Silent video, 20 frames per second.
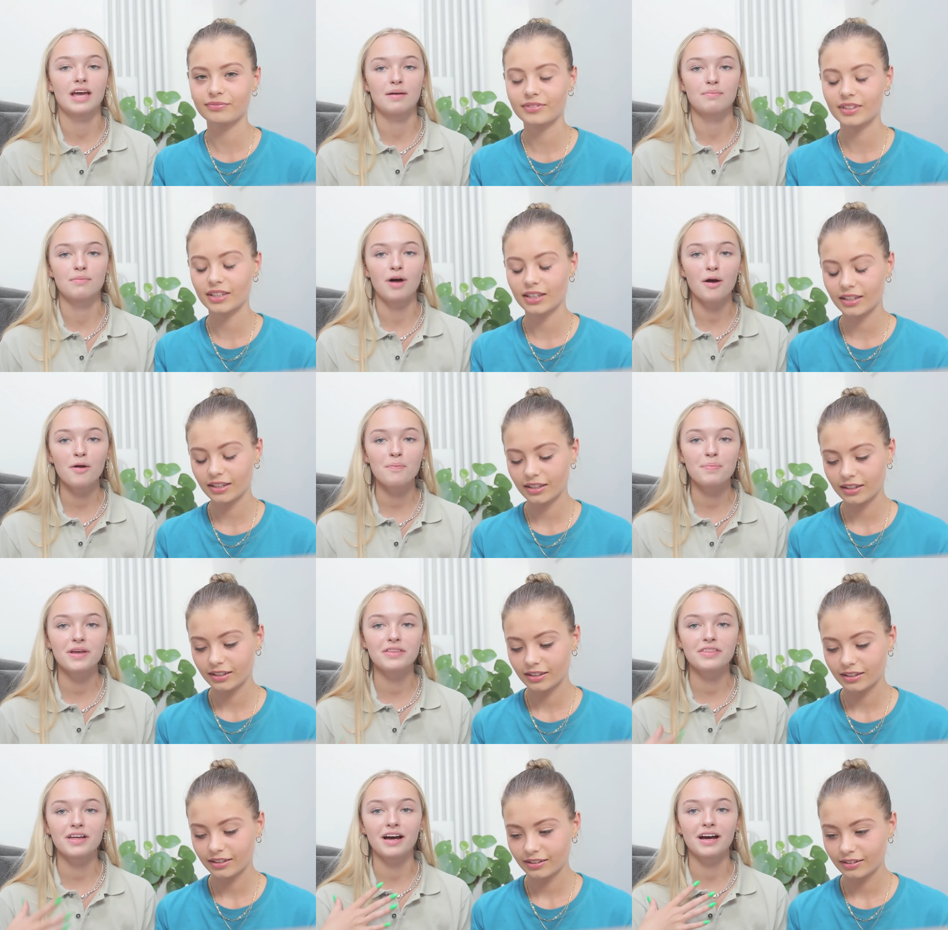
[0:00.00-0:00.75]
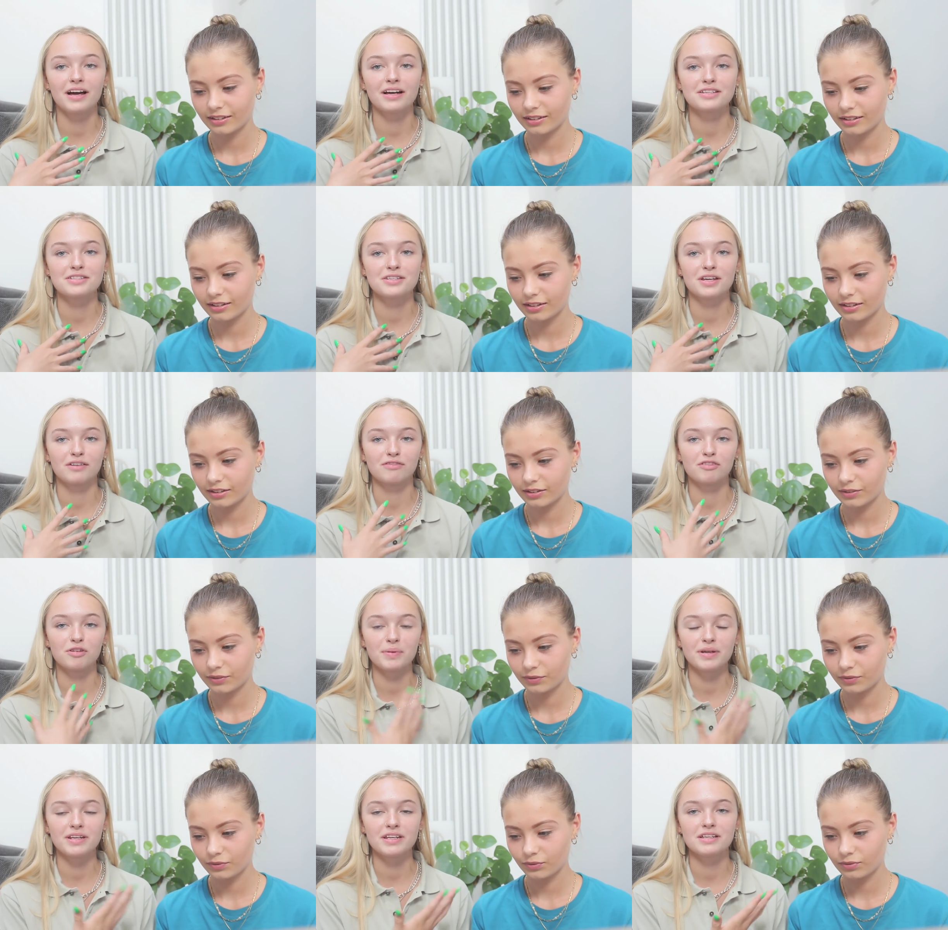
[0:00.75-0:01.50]
Speaker 1: yeah, mine would be that, so
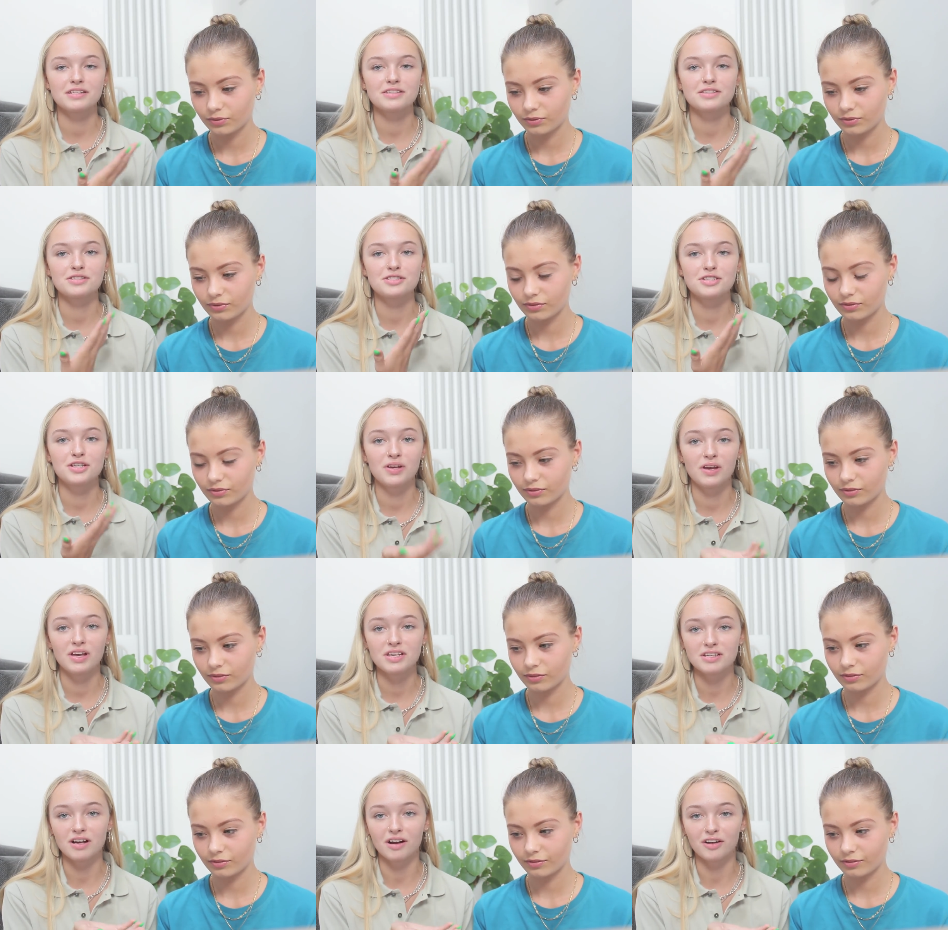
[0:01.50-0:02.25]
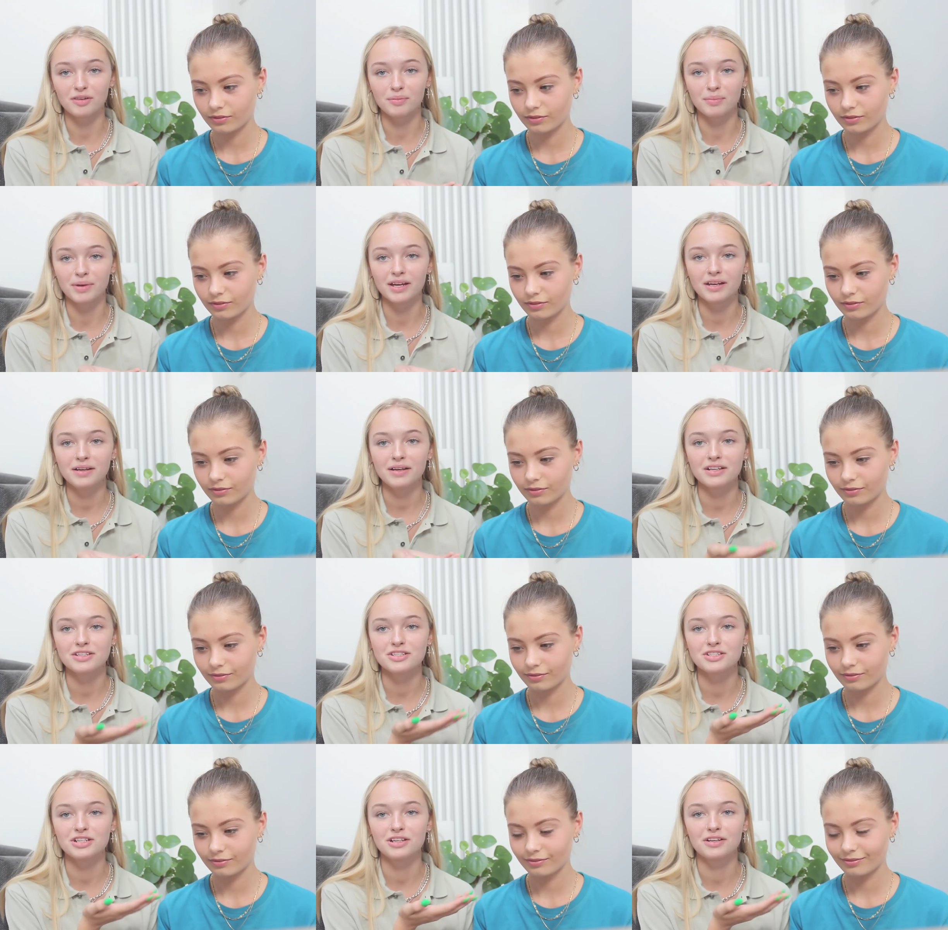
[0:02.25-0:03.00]
Robyn is two years younger than me,
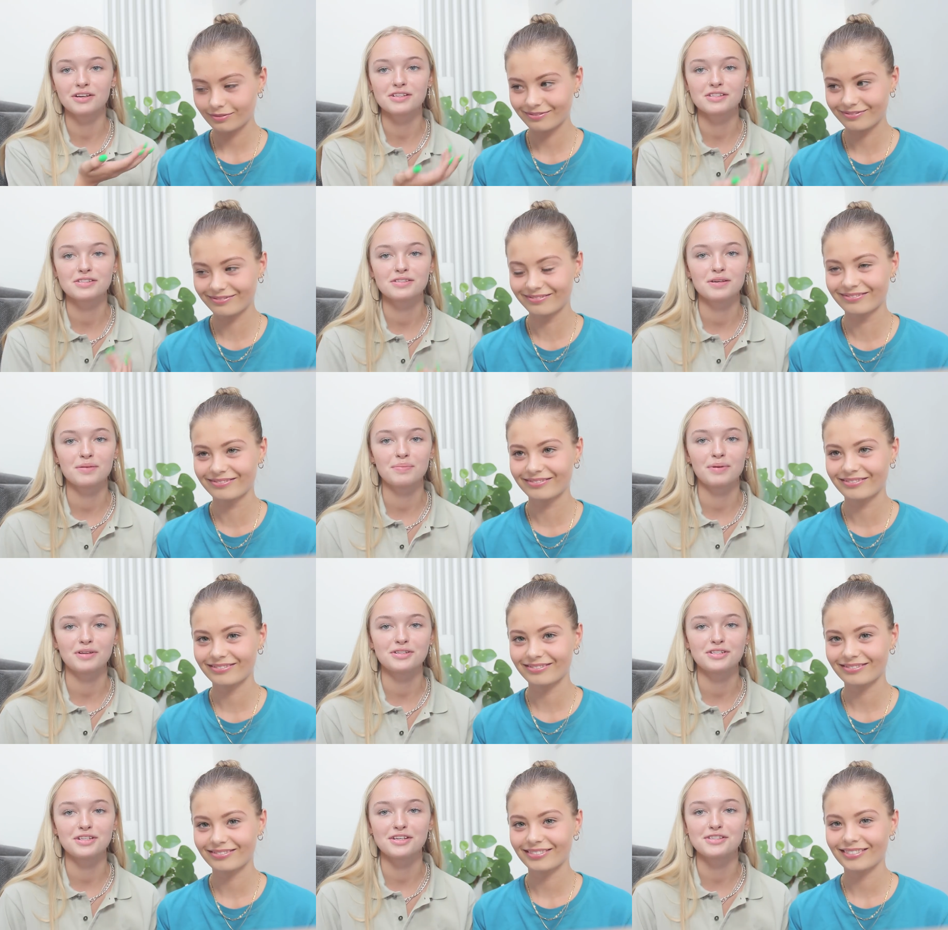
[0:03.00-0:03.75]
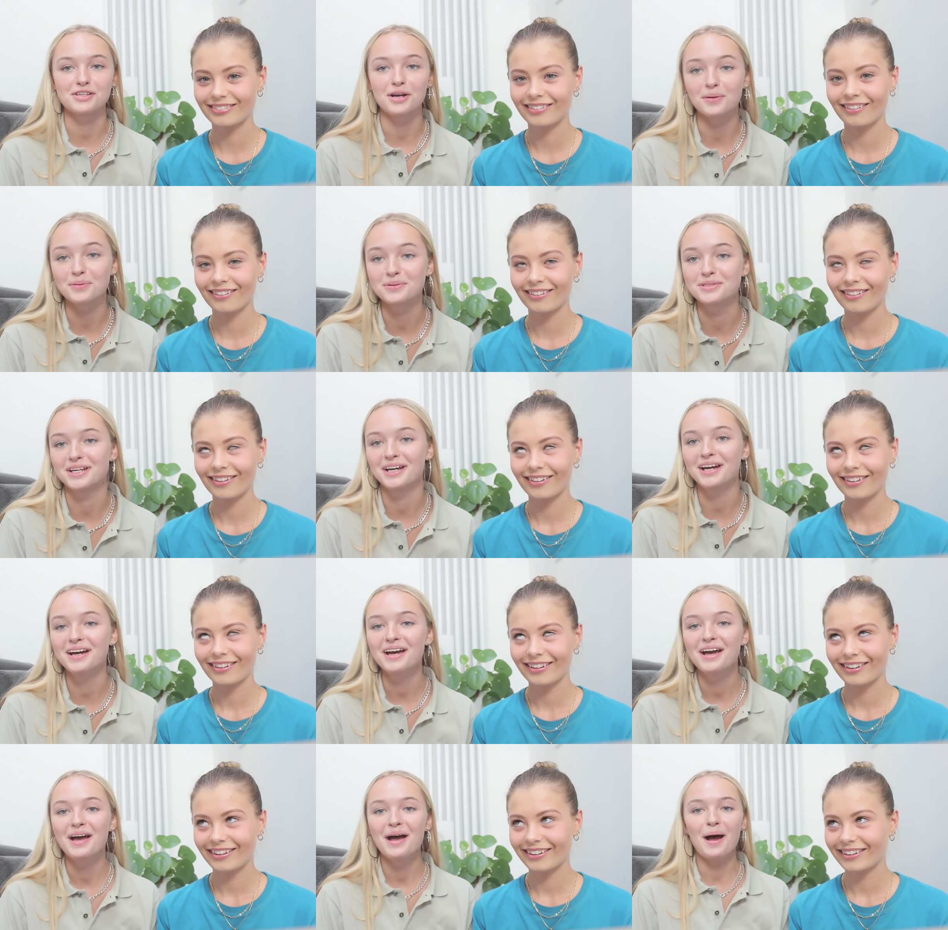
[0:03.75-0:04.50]
and she looks about two years
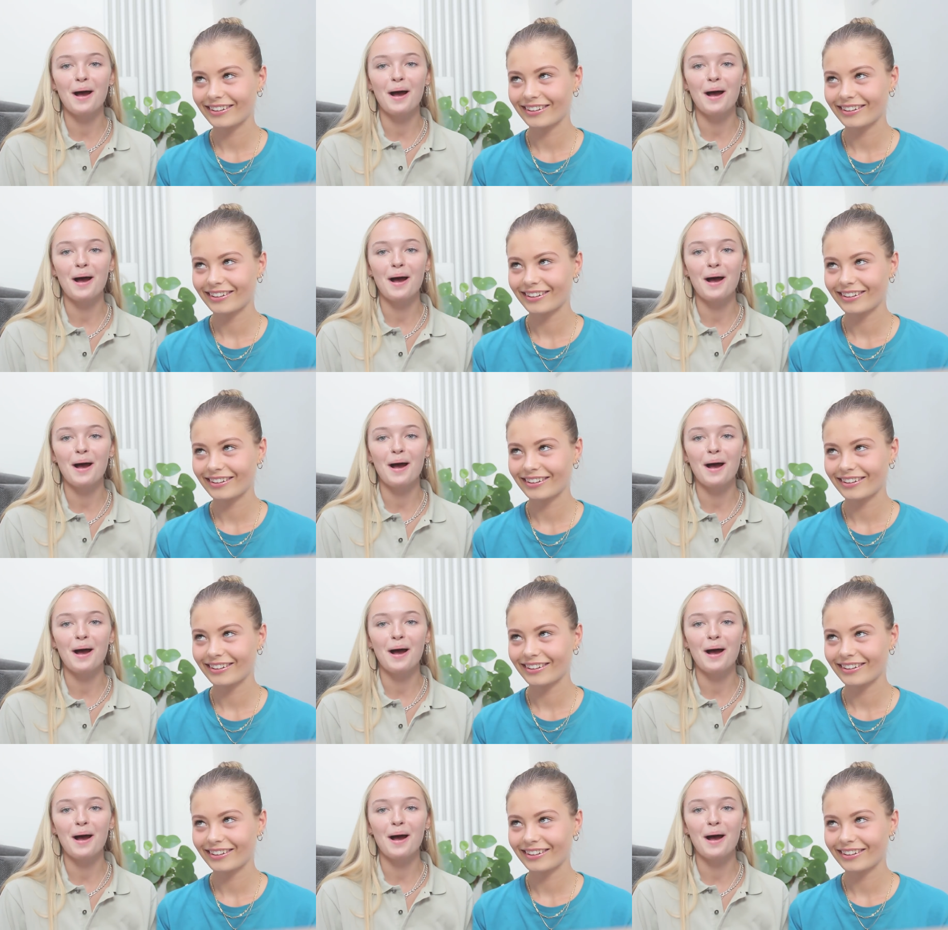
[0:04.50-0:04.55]
older,